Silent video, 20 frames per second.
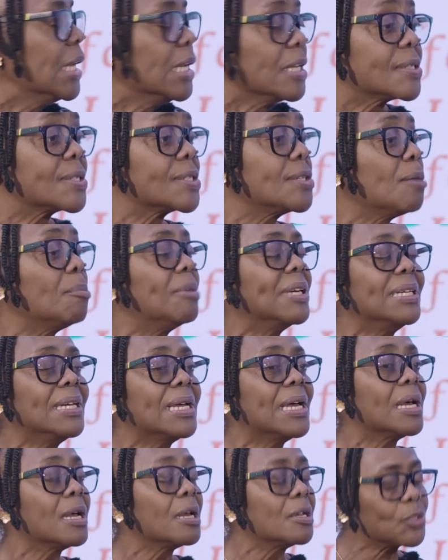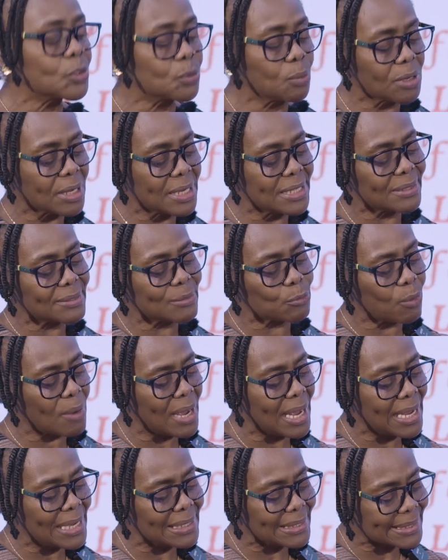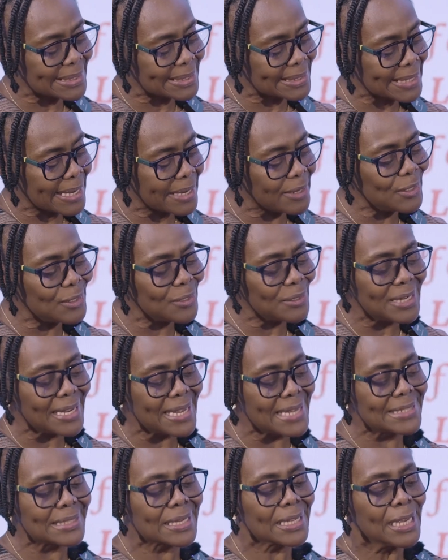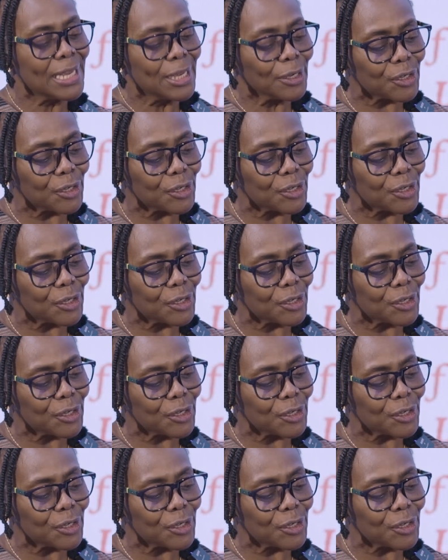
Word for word: Somebody else will require tenderness,